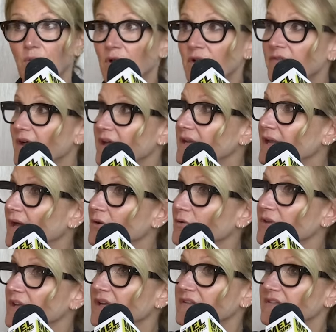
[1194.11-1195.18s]
What if I not
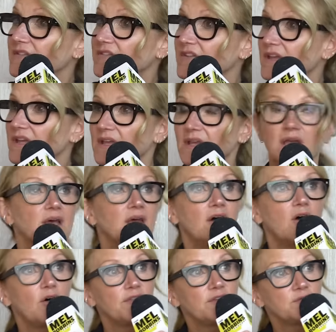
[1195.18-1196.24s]
only get to see
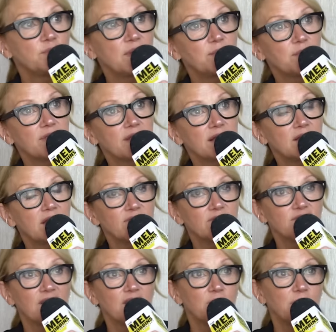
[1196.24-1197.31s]
all these people that I love
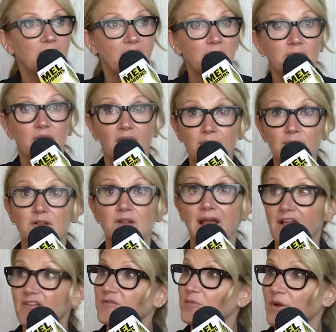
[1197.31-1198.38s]
and say goodbye, but I'm the
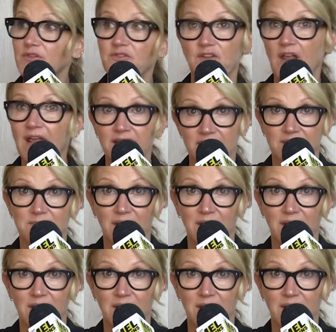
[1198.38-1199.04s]
last one standing